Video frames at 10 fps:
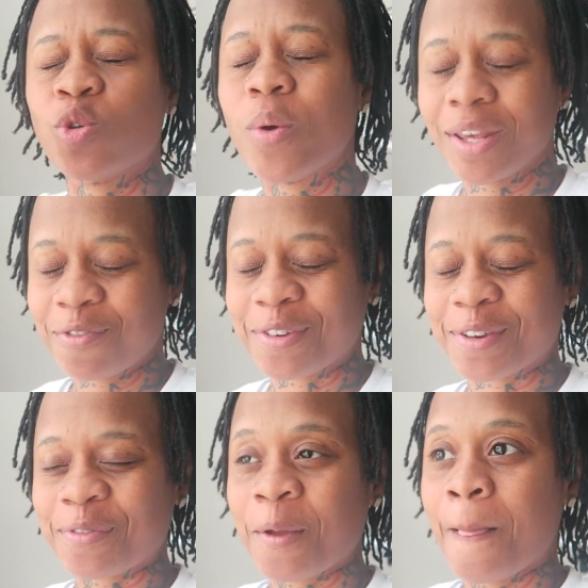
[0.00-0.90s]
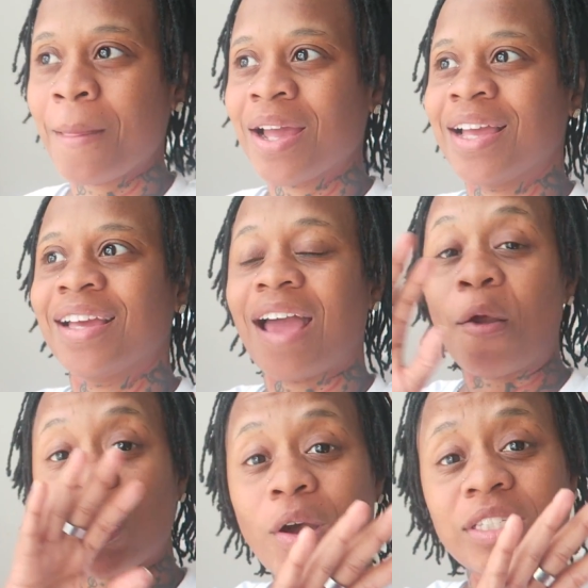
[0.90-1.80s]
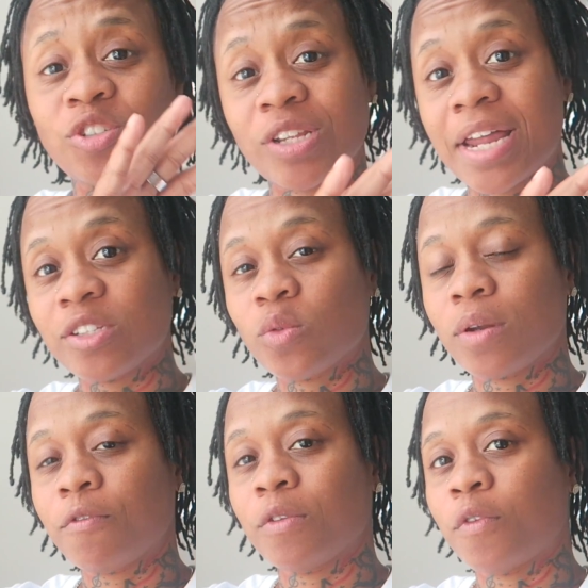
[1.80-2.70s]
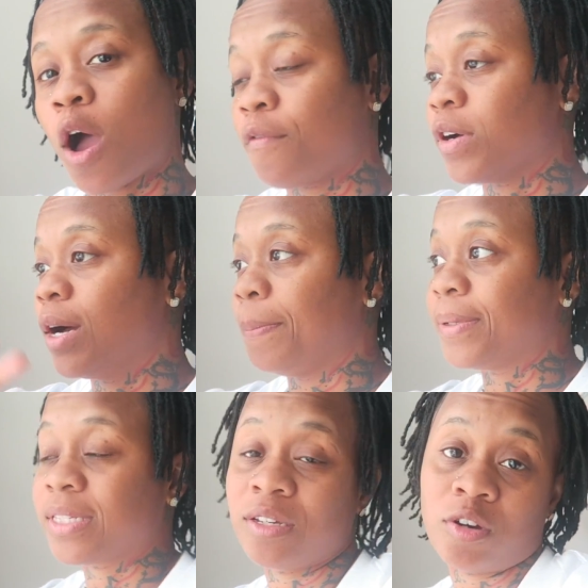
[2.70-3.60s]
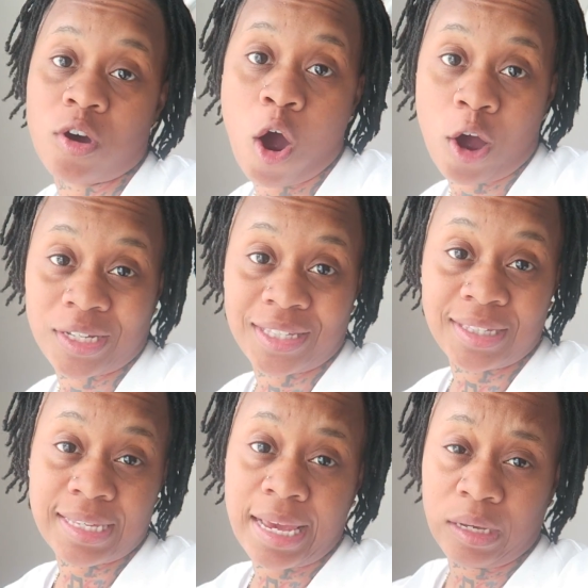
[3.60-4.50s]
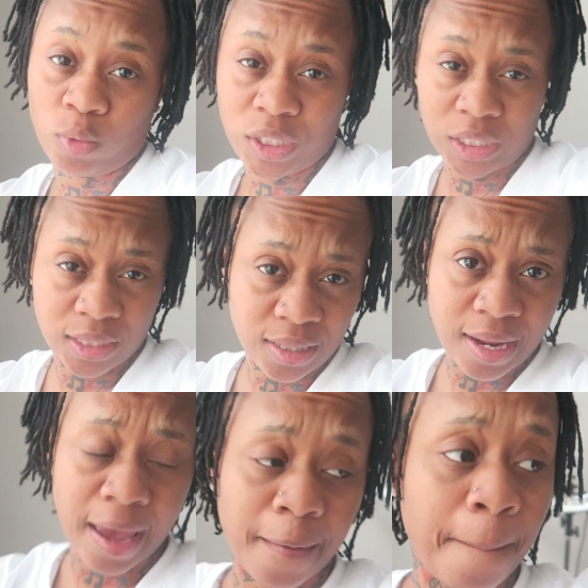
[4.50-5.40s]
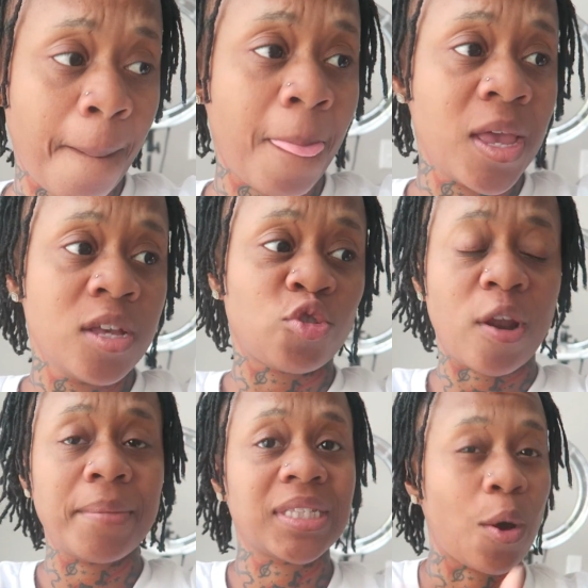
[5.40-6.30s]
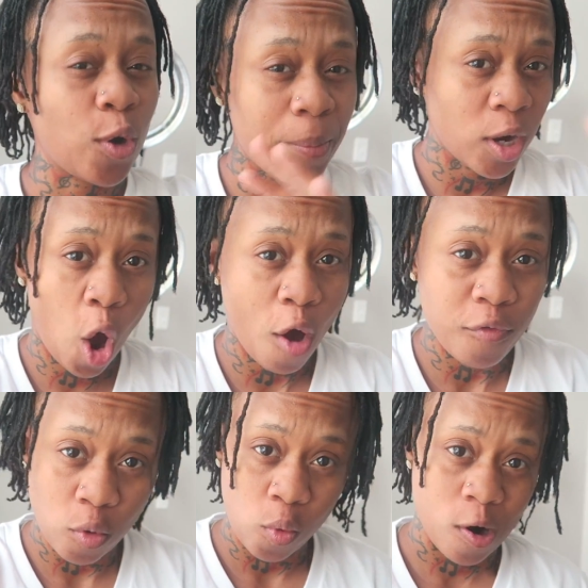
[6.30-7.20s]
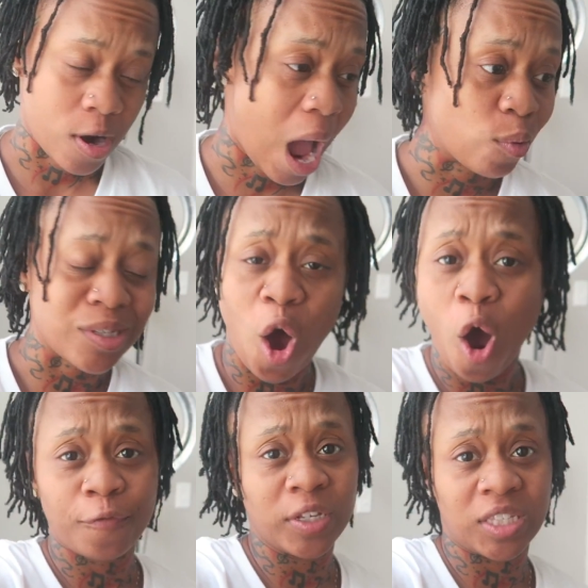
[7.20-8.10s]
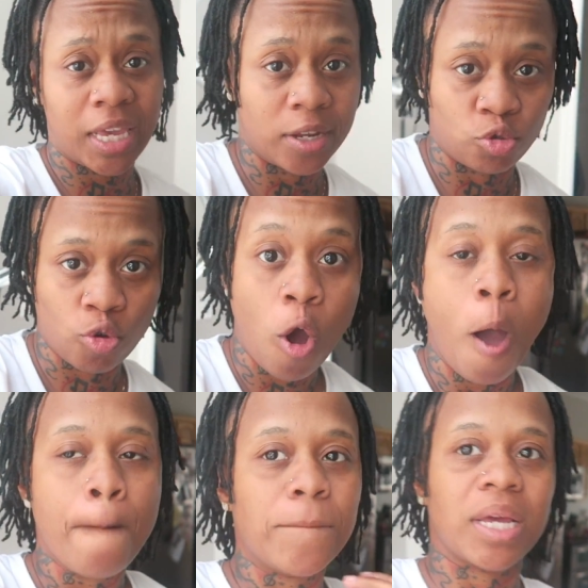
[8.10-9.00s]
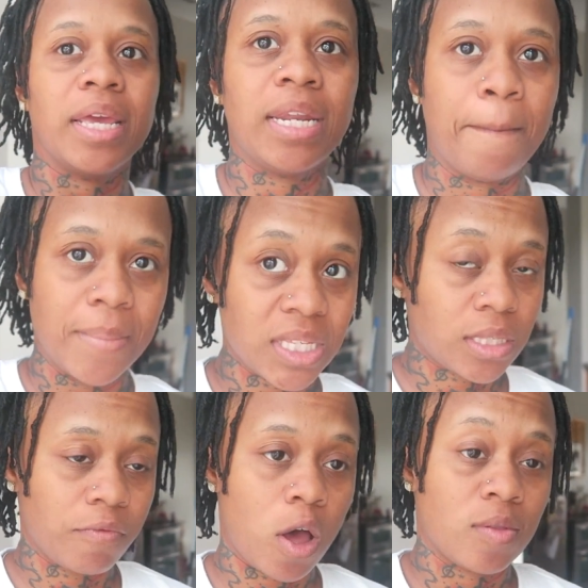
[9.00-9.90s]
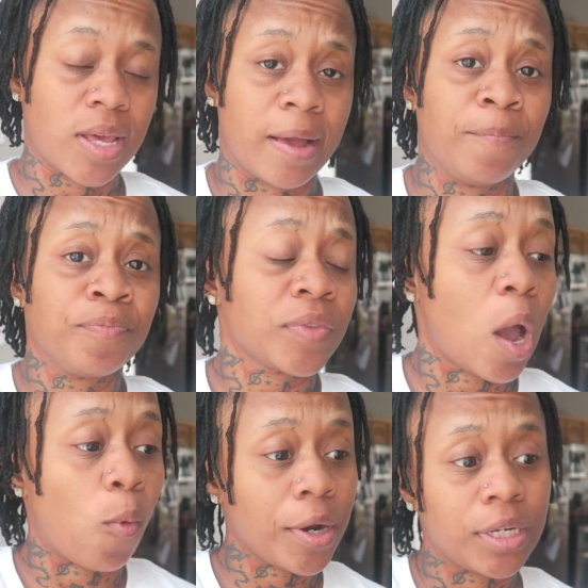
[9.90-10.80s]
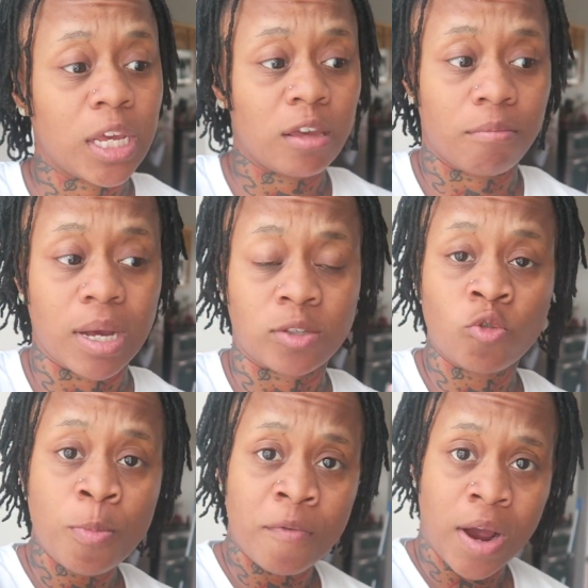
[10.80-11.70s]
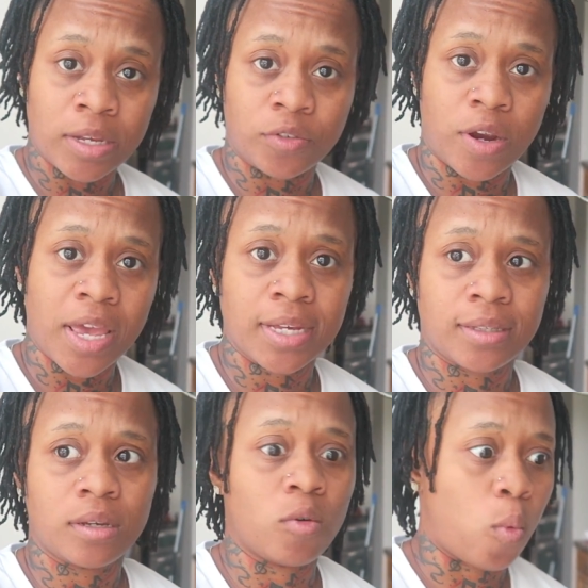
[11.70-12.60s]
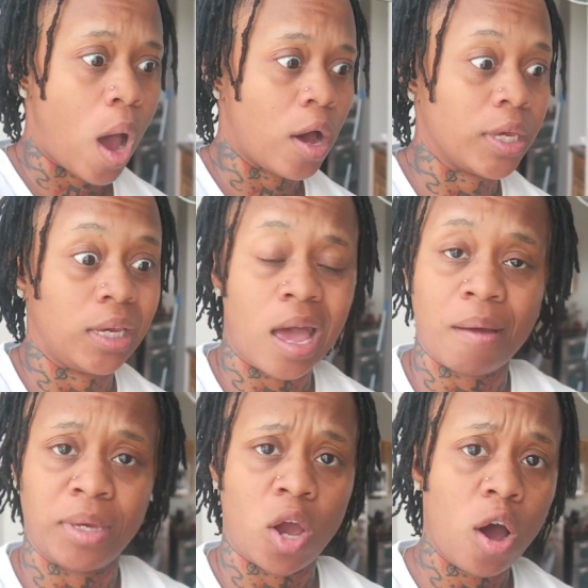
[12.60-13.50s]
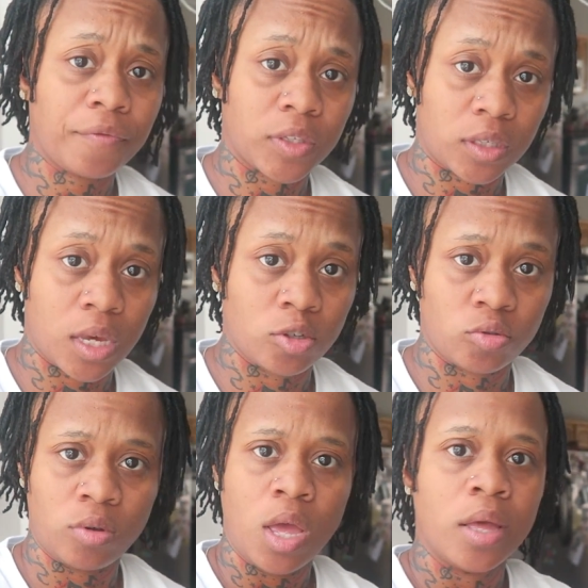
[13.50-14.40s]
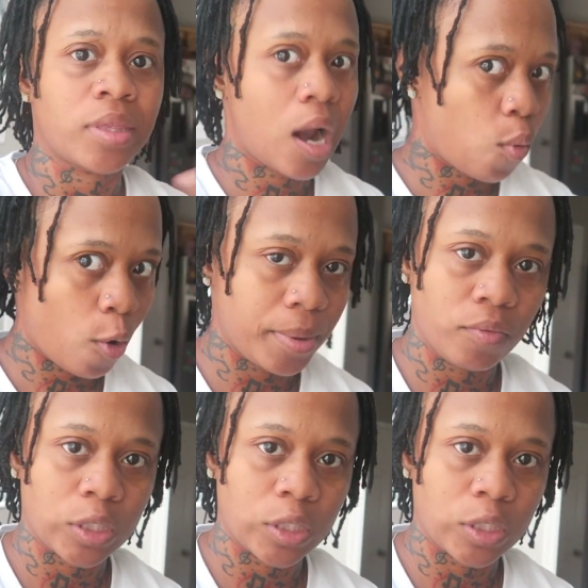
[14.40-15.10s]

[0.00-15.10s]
the 25th. I requested July the 25th off up until August the 2nd, which is today. So that means I would have been off of work. I was off the schedule. But in the midst of all that, I wanted to give my supervisor a heads up while he got me off the schedule that I won't be